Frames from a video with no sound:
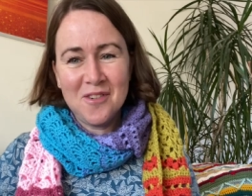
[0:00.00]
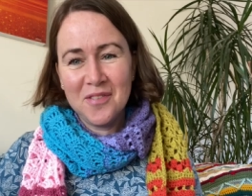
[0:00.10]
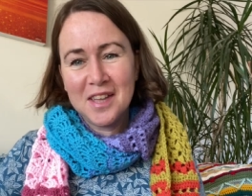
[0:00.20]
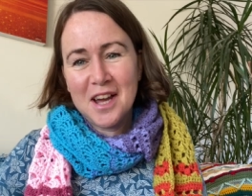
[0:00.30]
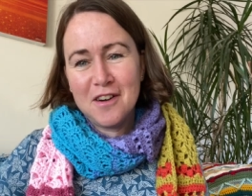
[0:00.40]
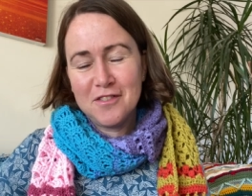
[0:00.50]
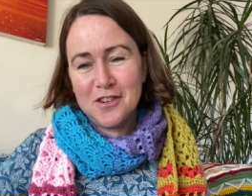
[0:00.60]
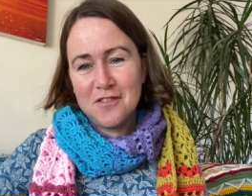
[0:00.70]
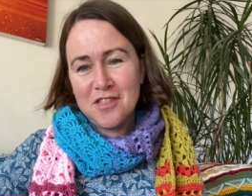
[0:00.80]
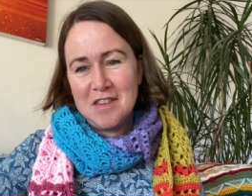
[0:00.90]
on the cover
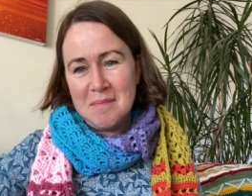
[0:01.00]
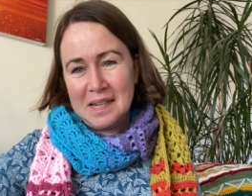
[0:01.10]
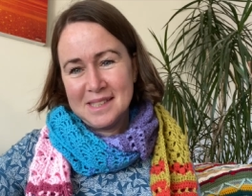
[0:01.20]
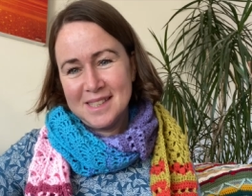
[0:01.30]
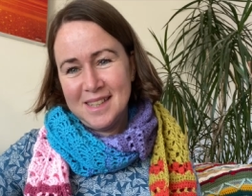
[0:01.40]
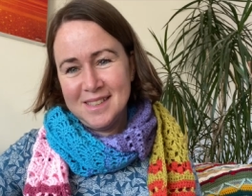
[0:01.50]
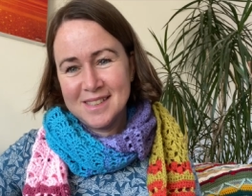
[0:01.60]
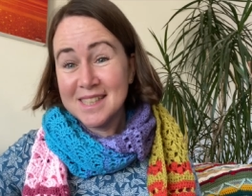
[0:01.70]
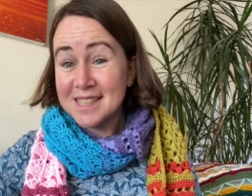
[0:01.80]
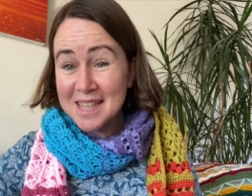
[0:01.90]
of three magazines
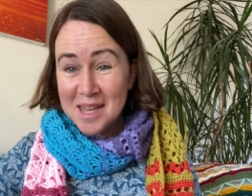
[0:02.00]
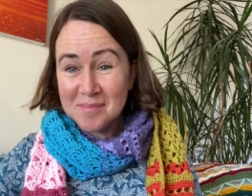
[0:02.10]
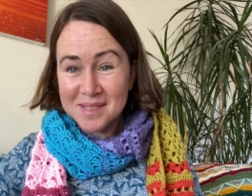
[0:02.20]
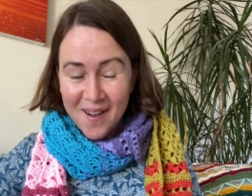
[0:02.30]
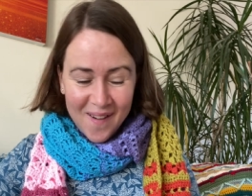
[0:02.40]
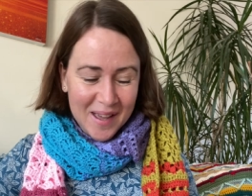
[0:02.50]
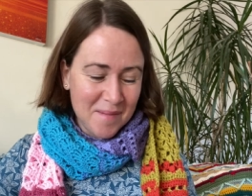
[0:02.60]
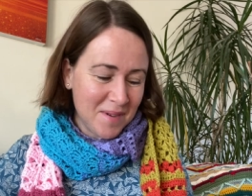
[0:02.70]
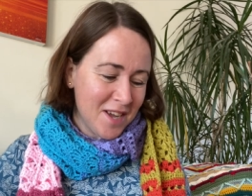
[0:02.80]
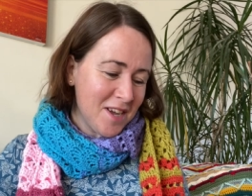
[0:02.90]
at the same time.